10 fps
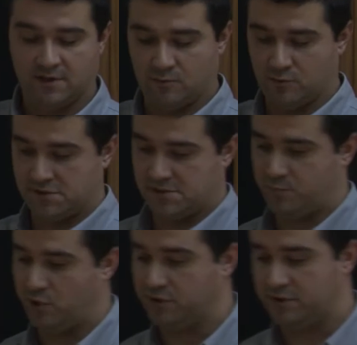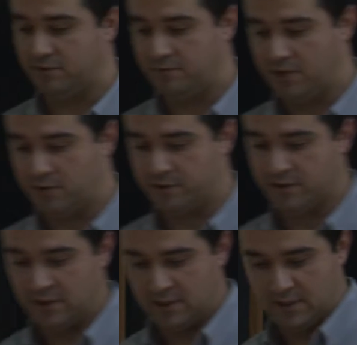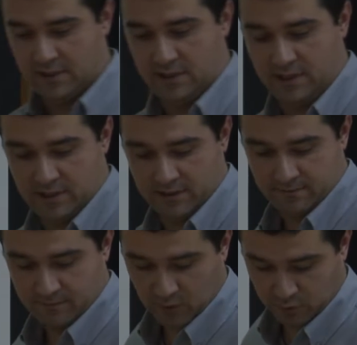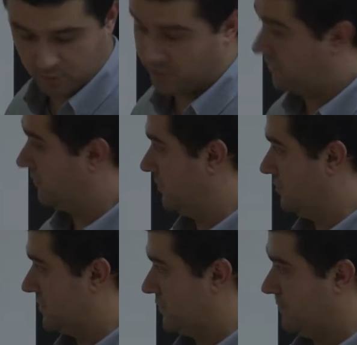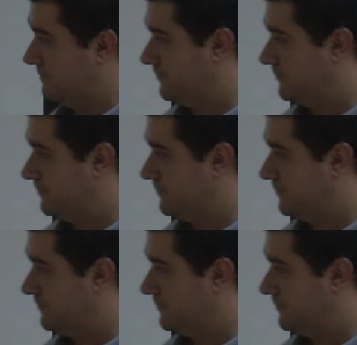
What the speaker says: was product of our automotive industry.